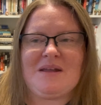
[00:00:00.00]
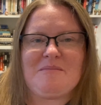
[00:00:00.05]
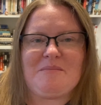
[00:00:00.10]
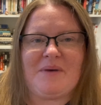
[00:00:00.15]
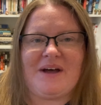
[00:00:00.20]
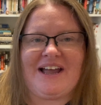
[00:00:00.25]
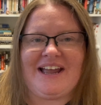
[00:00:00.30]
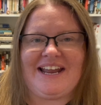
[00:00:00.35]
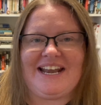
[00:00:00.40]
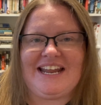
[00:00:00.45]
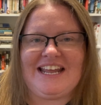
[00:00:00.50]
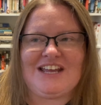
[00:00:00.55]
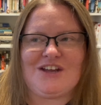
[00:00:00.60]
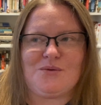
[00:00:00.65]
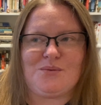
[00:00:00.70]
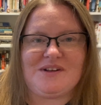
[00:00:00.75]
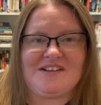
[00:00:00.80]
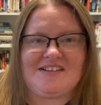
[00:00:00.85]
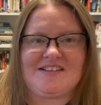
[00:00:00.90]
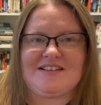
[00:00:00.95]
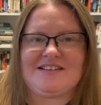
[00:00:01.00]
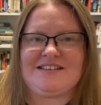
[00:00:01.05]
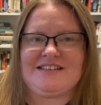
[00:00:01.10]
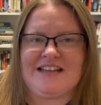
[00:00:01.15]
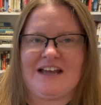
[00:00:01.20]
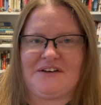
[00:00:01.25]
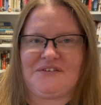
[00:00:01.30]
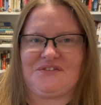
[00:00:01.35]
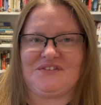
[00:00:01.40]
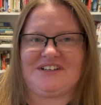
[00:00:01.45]
but it was
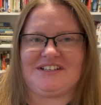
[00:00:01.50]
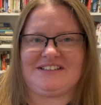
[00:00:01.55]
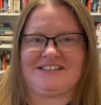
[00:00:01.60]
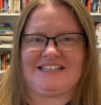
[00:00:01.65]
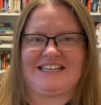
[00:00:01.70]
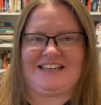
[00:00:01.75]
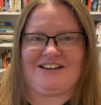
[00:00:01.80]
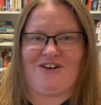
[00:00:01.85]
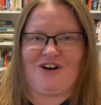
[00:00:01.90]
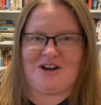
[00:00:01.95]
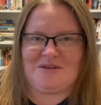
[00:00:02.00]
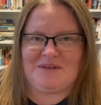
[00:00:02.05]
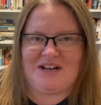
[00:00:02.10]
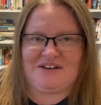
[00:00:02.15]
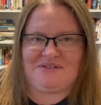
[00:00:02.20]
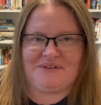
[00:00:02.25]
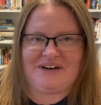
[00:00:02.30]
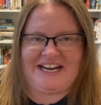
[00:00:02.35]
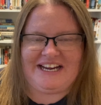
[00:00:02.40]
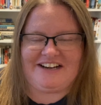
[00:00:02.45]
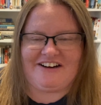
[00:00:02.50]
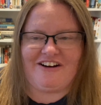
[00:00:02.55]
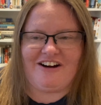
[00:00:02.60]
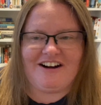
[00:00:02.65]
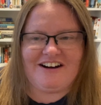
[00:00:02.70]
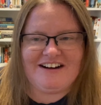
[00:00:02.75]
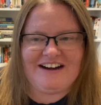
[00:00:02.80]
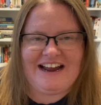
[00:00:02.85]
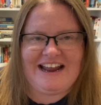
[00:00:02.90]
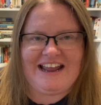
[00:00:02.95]
definitely on my radar,